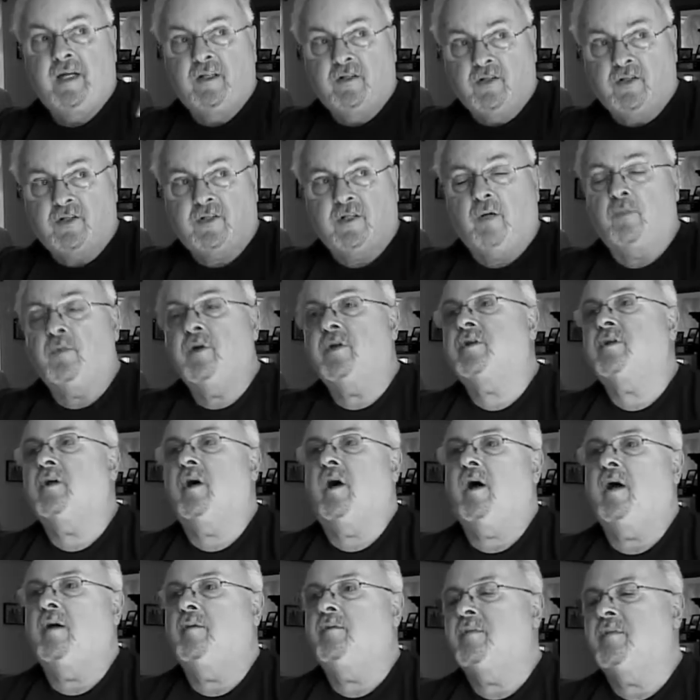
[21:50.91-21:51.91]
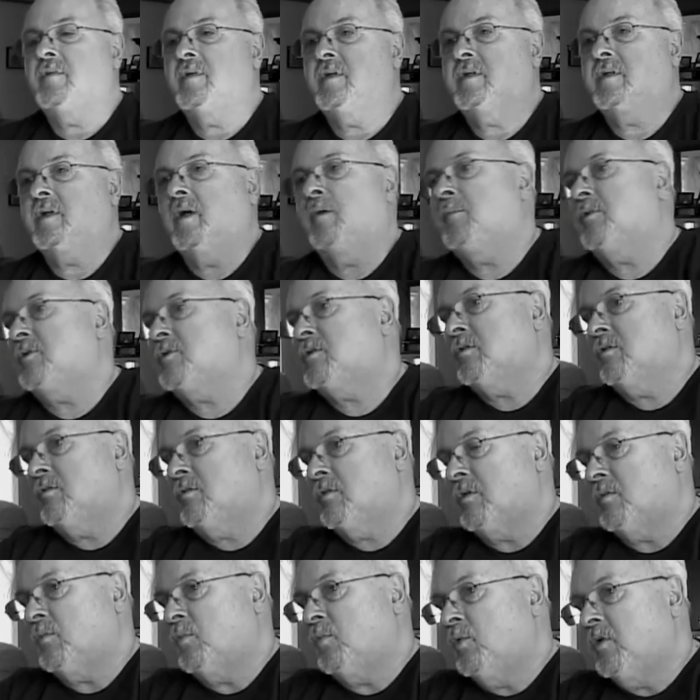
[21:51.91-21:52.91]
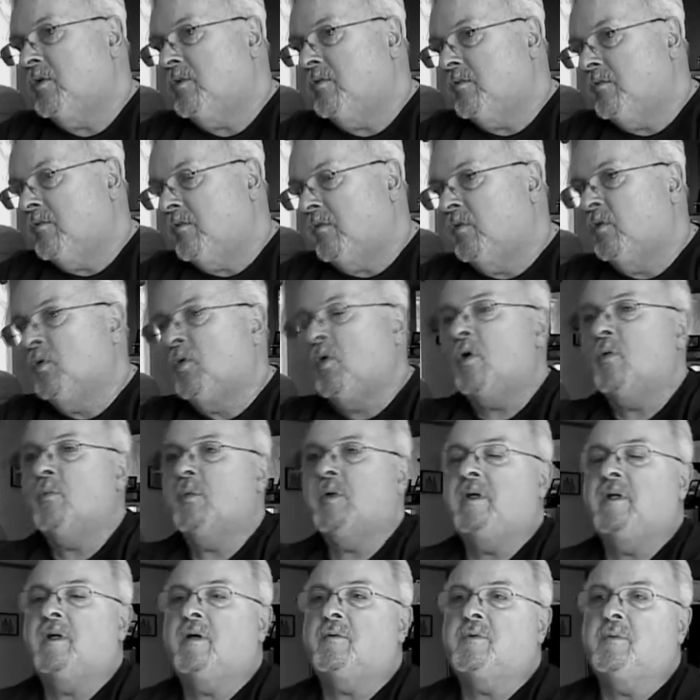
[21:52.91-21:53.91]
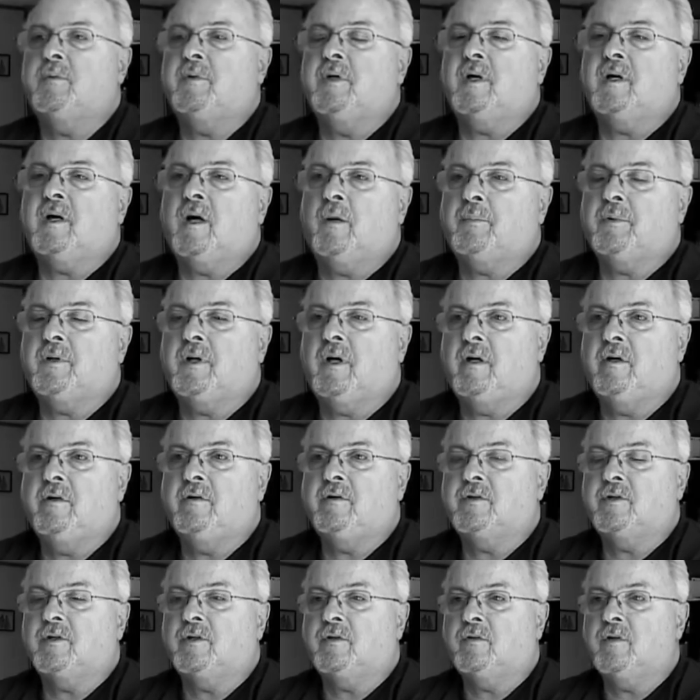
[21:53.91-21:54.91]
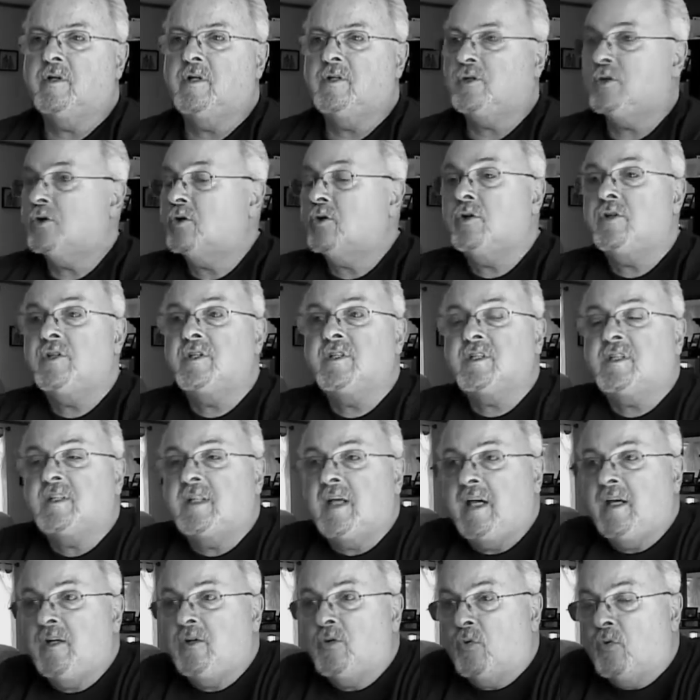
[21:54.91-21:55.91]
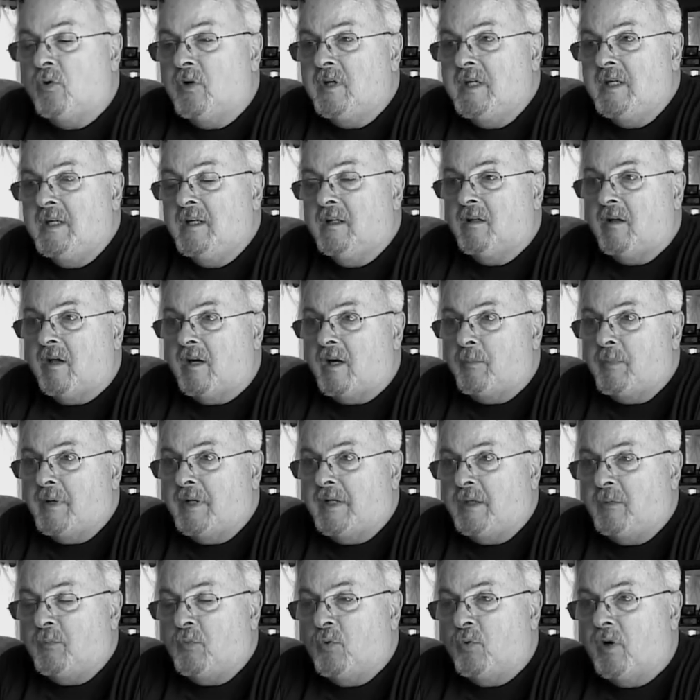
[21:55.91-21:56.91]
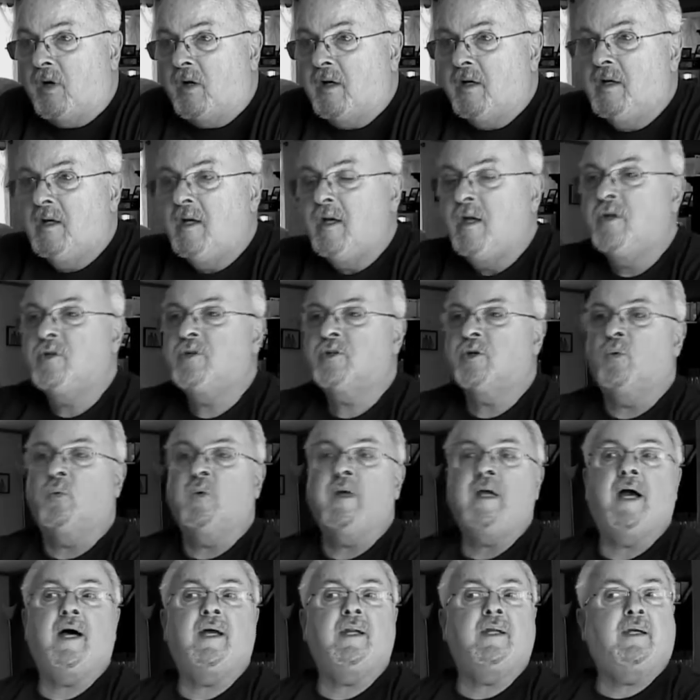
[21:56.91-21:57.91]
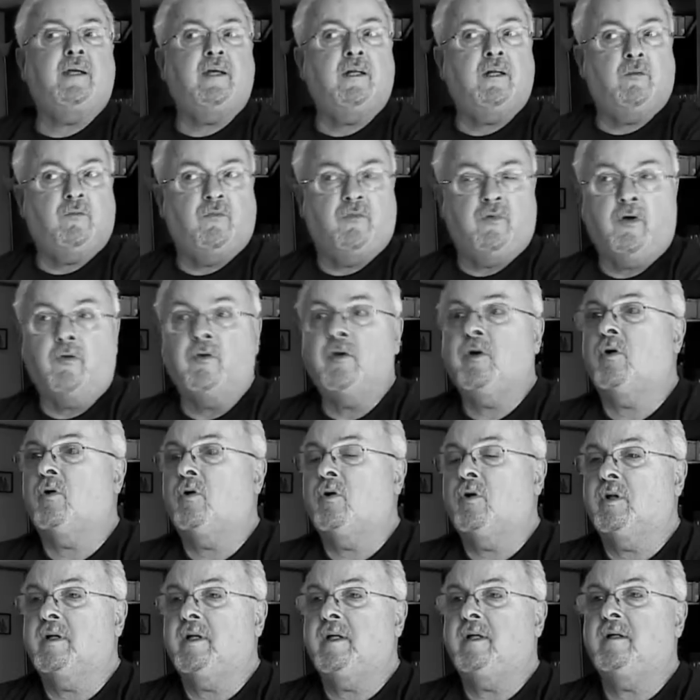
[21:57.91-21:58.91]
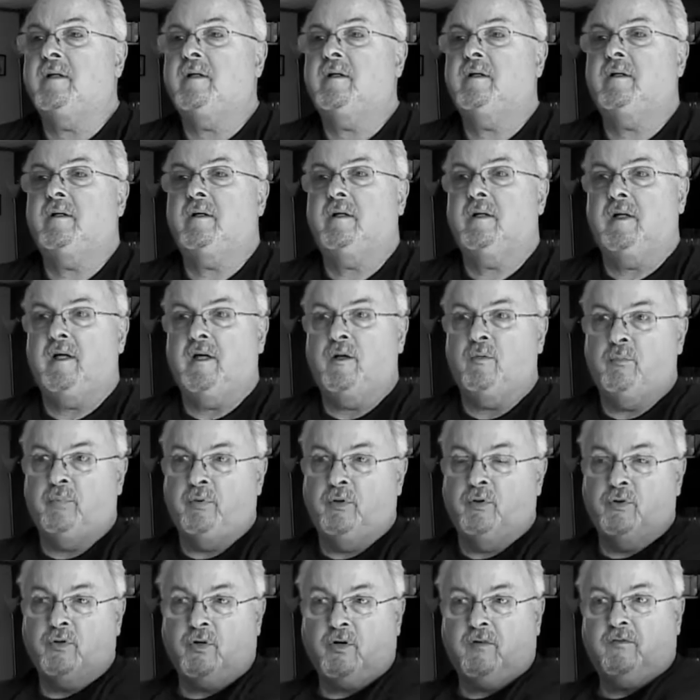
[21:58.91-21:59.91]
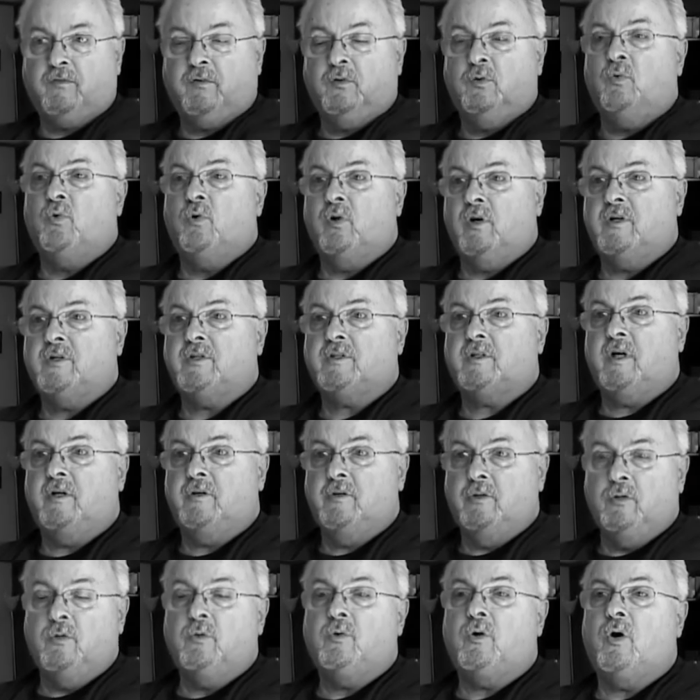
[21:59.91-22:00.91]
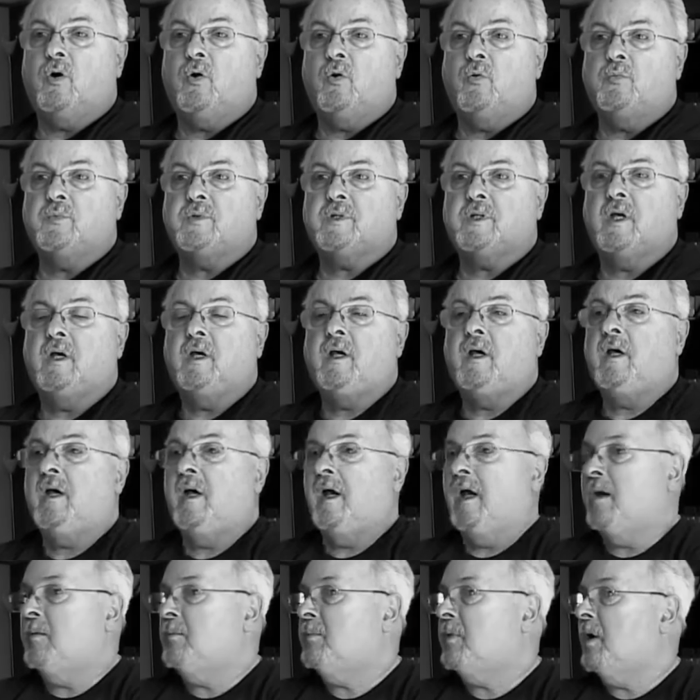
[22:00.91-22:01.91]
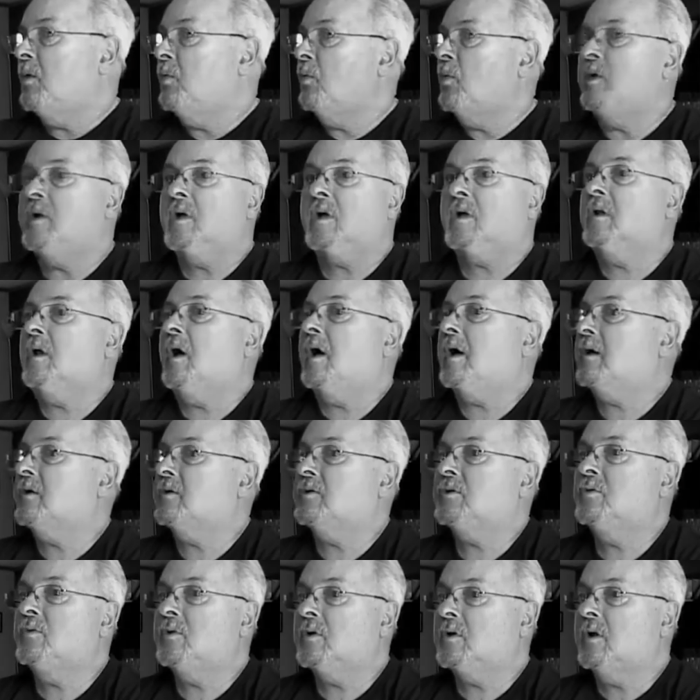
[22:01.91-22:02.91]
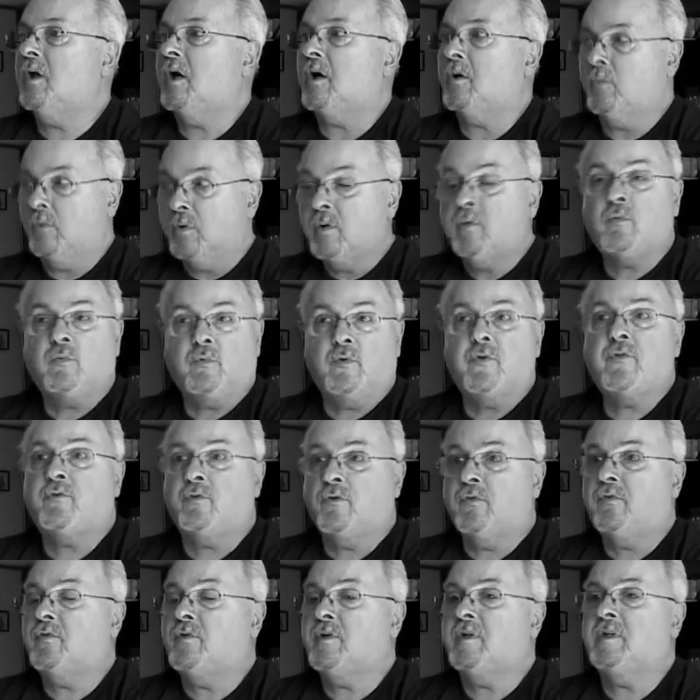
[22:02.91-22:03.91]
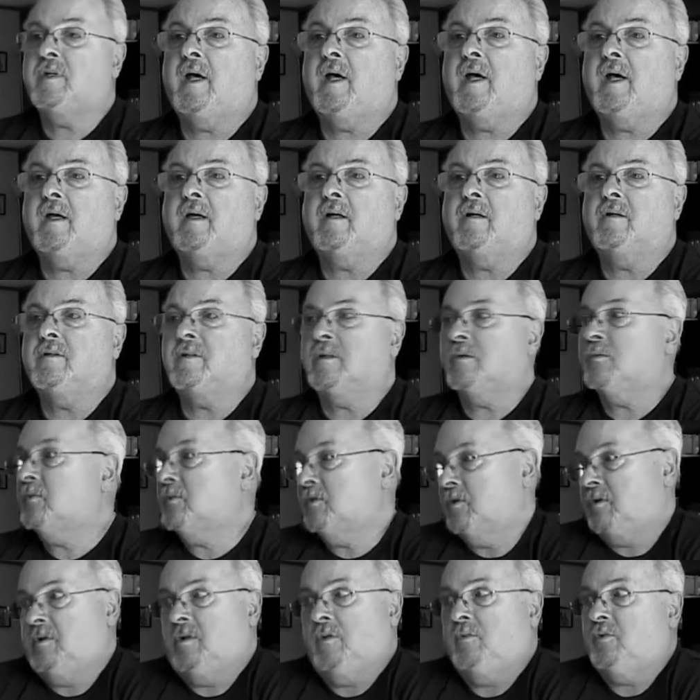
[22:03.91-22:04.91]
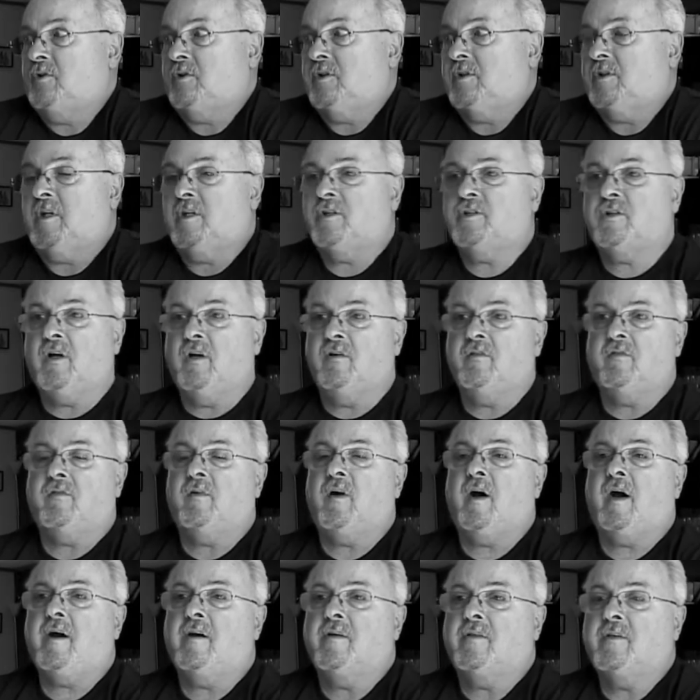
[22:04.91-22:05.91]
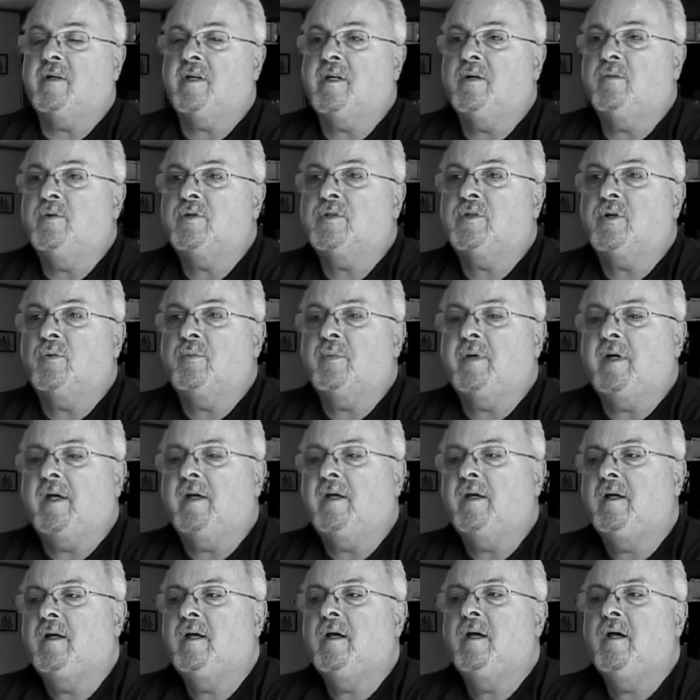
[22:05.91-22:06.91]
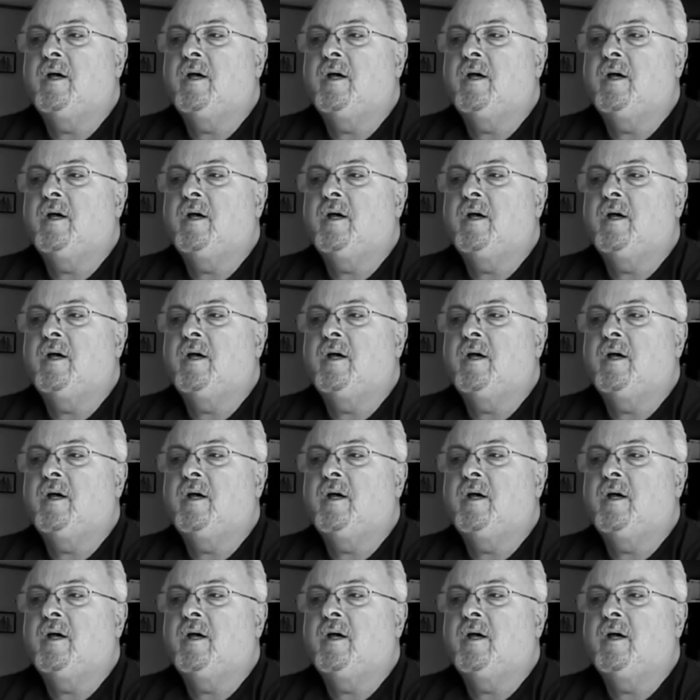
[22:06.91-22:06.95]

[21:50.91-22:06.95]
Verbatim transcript: in the summertime, the temperature of the wooden floor would get up to be a couple of hundred degrees. You couldn't stand or kneel on them anymore. So we had to get up very early and build our floors on the new homes. And by one o'clock or two o'clock, we were through day because mm. it, would, it would just set you on fire. The heat was so bad.